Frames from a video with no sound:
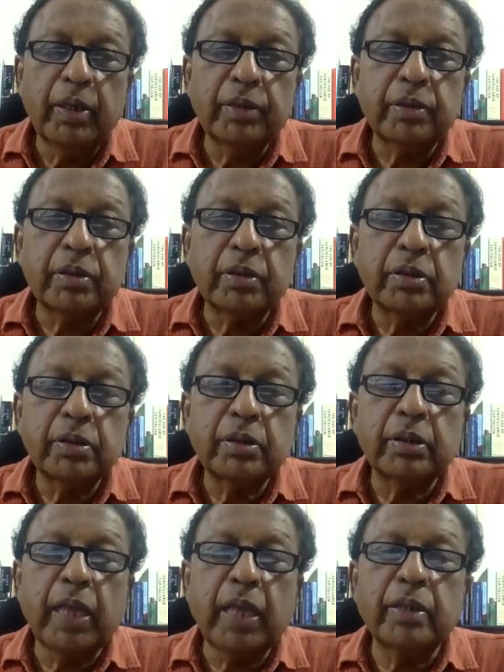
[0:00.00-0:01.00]
is
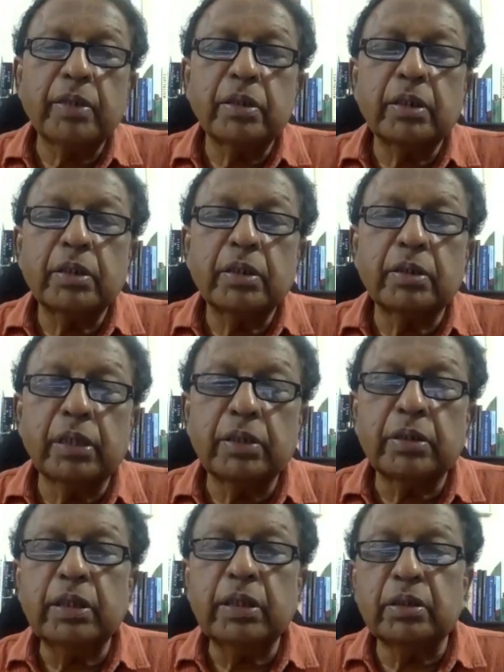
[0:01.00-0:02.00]
that
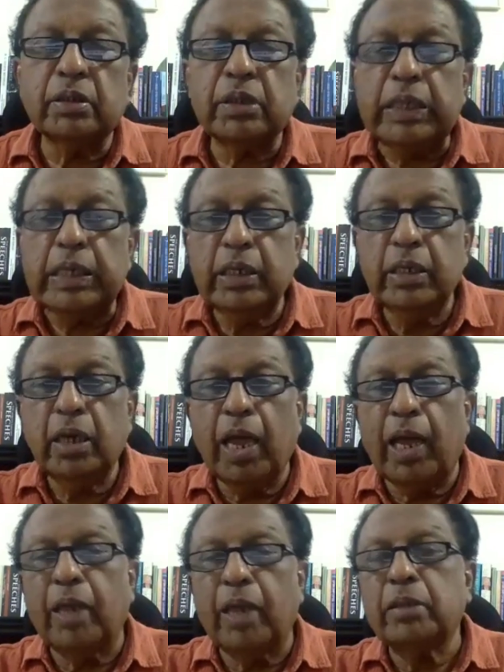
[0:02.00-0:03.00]
this is seen
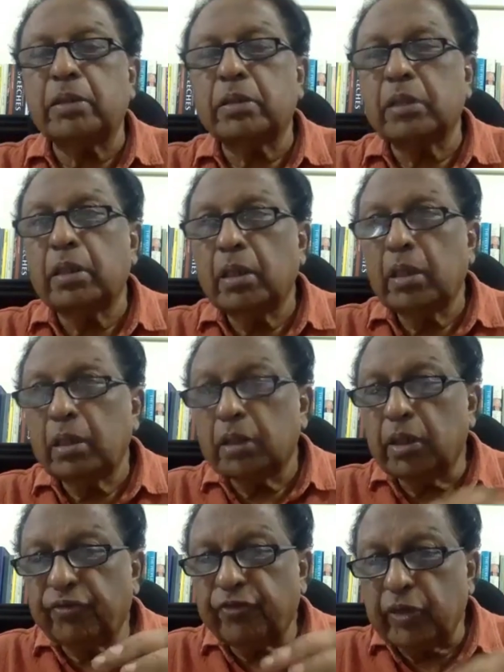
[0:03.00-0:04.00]
as
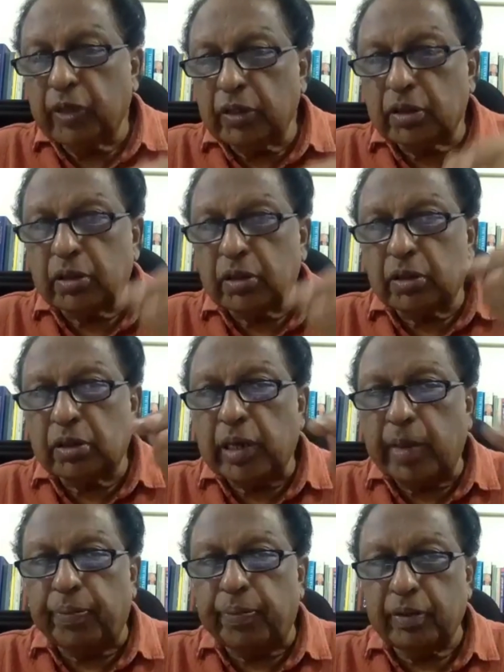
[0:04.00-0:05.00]
the first
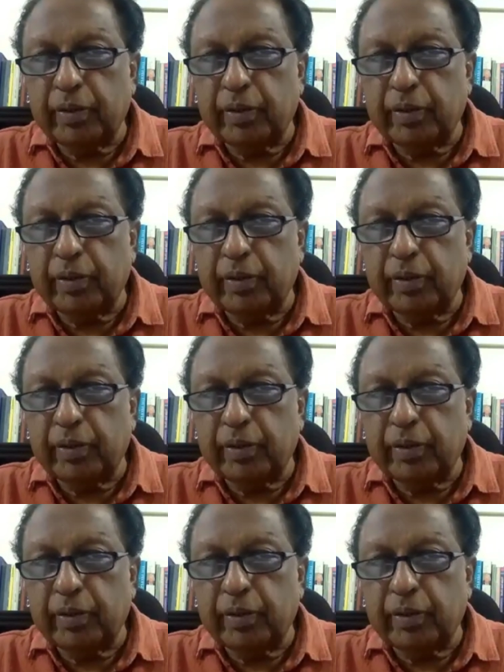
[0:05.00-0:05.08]
step